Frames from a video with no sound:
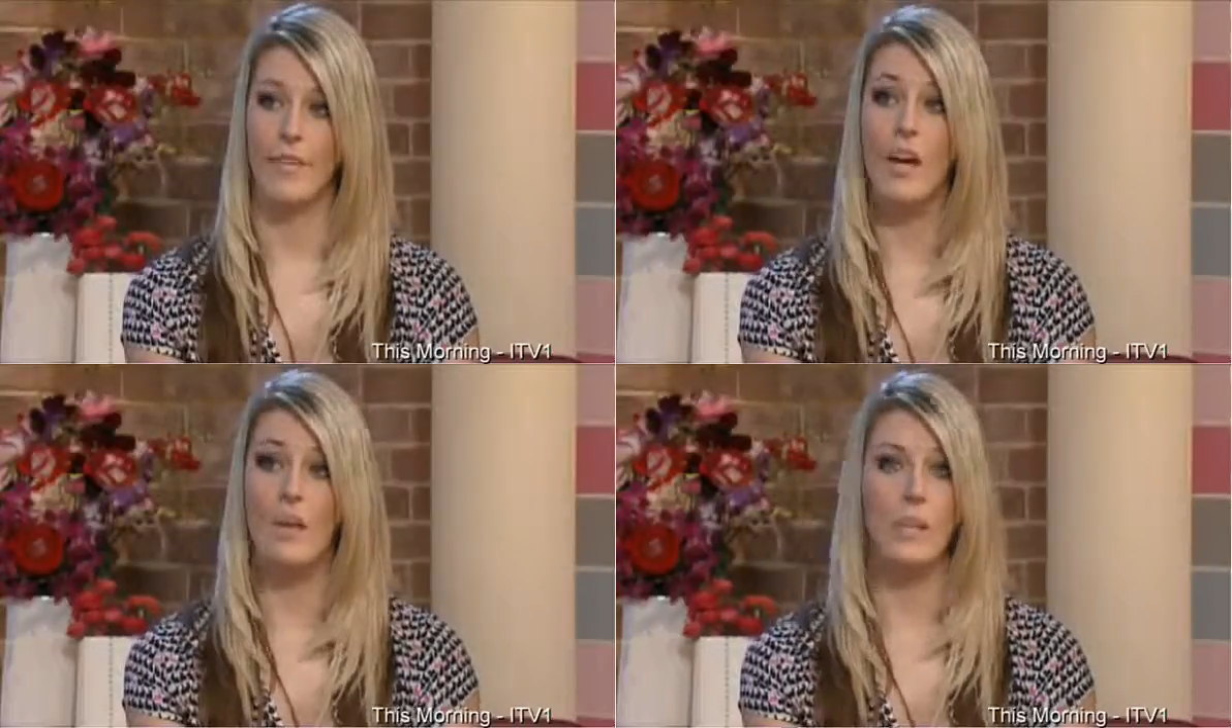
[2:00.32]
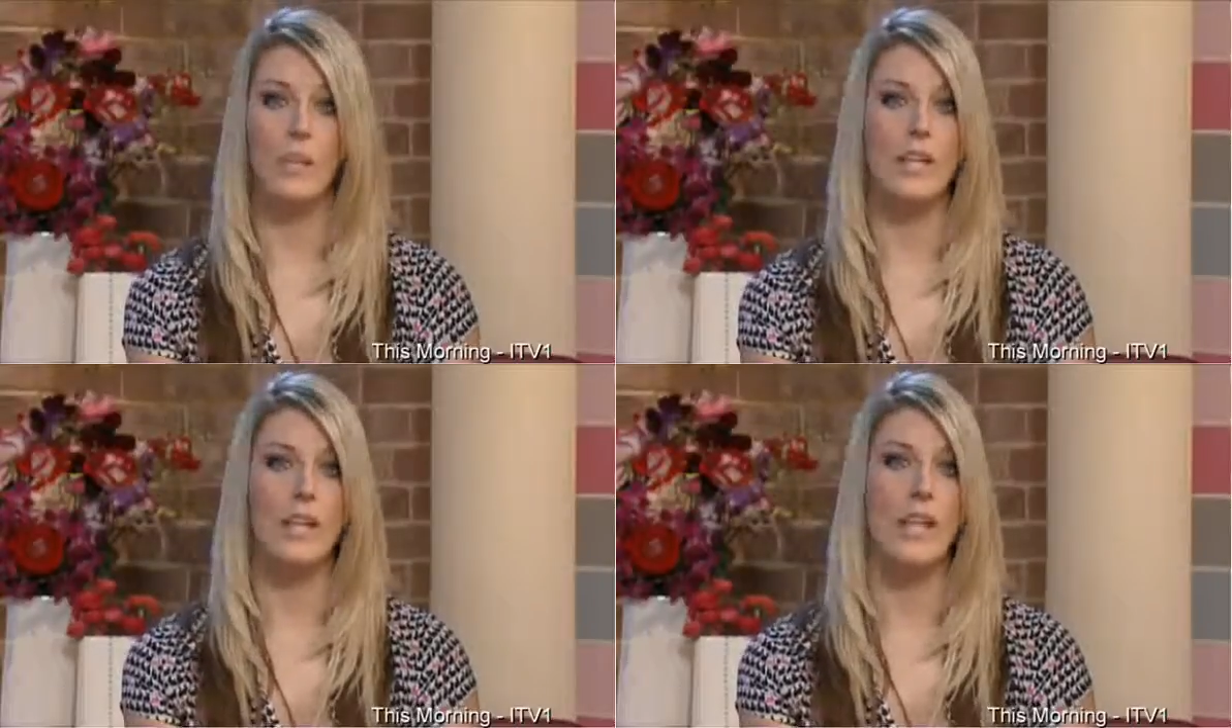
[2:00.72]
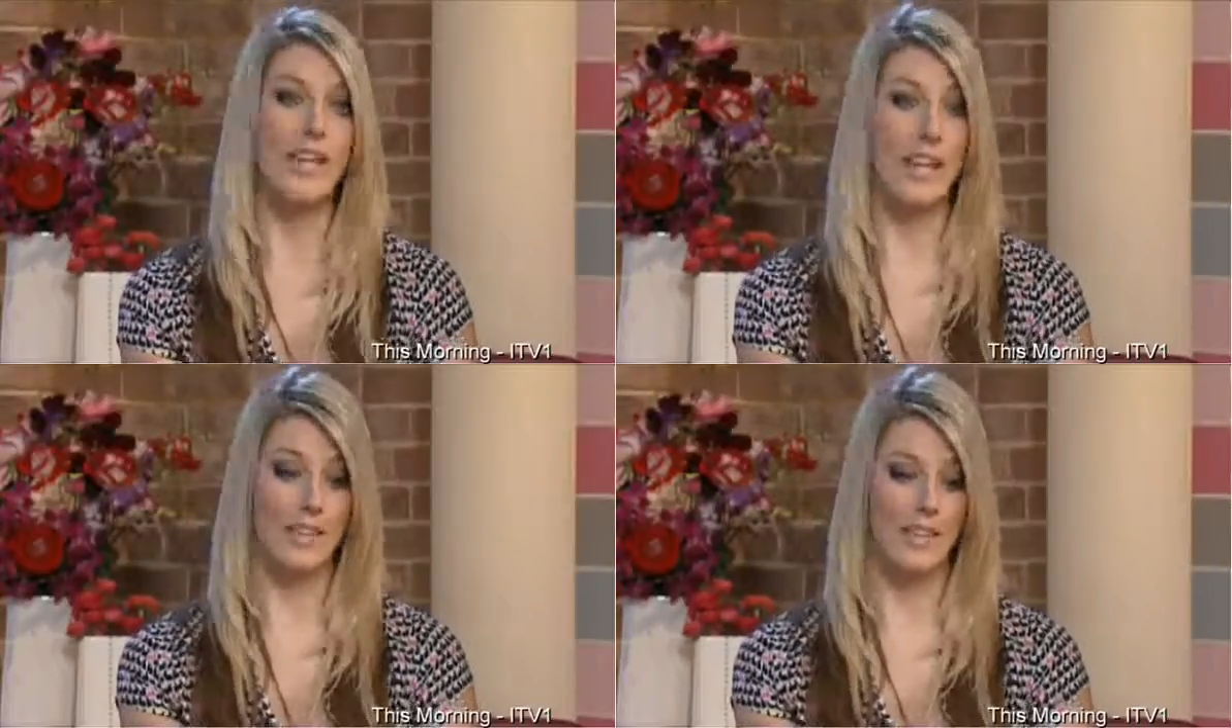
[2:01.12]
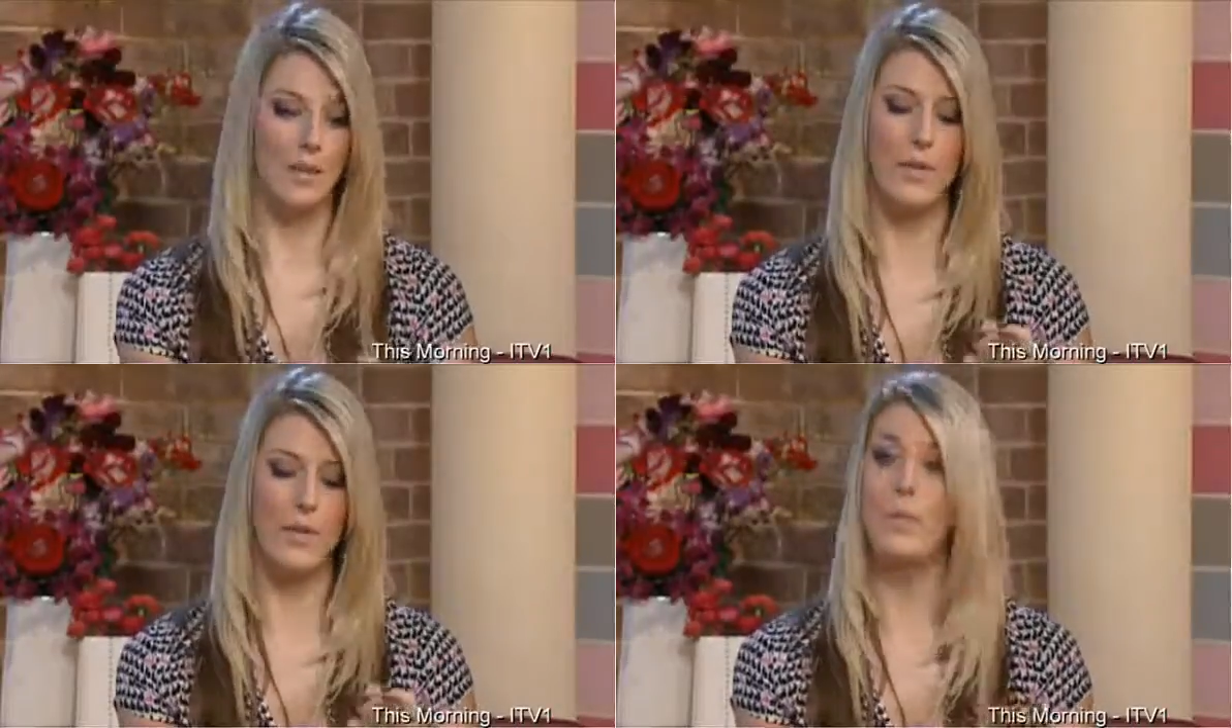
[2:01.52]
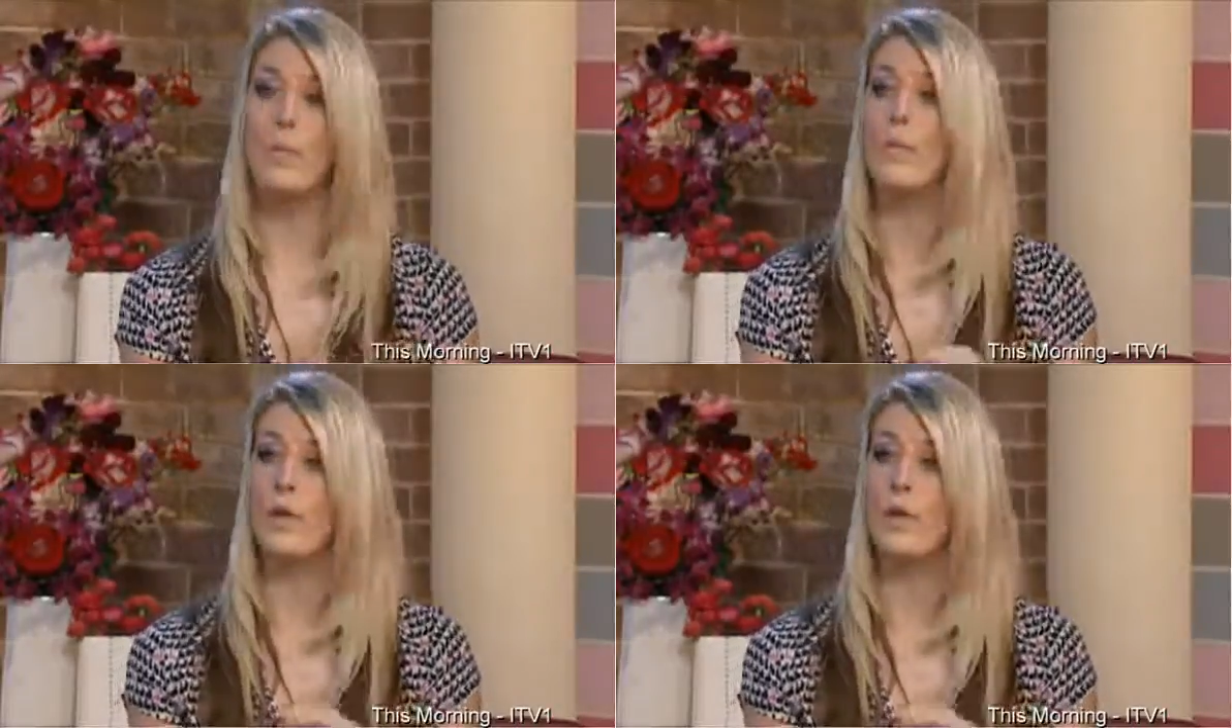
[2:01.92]
Yes. Well, yeah, I mean, we
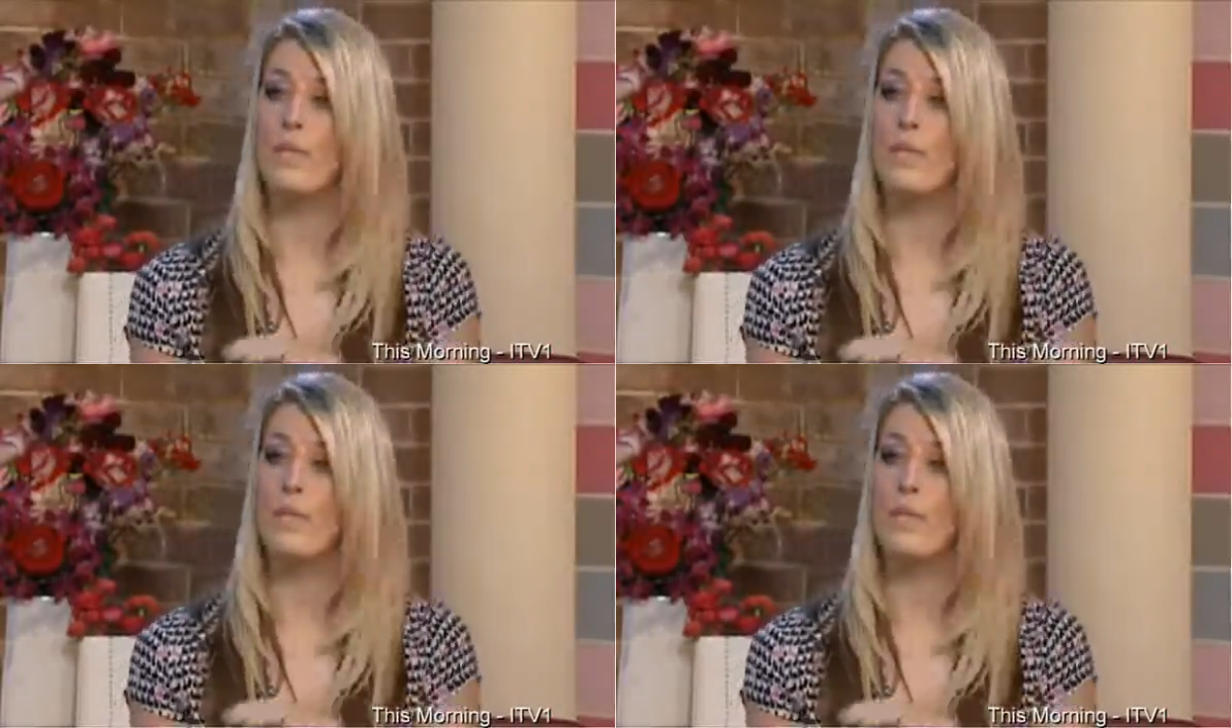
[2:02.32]
all